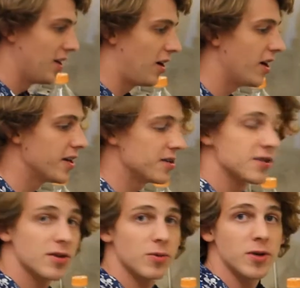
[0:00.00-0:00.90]
Alright,
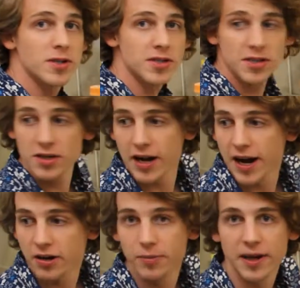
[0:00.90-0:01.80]
so once your
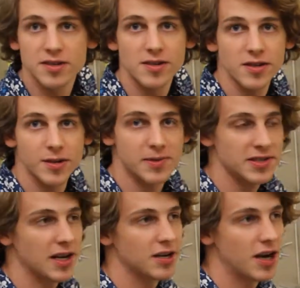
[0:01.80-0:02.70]
agrobacterium is
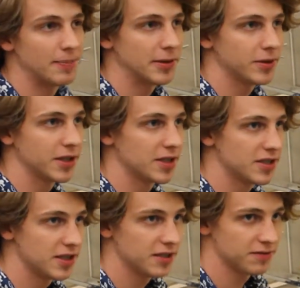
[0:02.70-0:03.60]
at an optimal density of